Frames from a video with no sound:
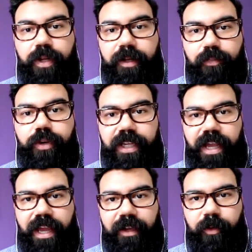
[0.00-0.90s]
in
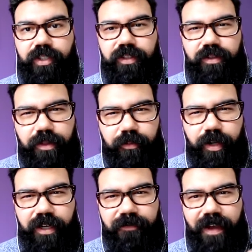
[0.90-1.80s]
pre-K, which is
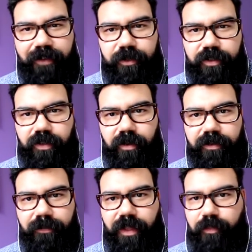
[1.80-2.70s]
3 to 5 years
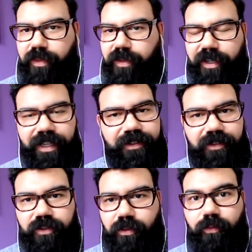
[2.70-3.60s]
old. They put their kids
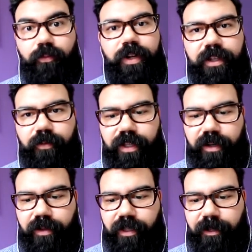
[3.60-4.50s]
in school really, really
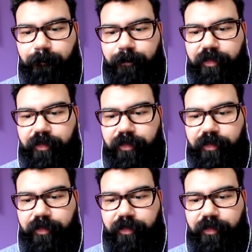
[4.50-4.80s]
early.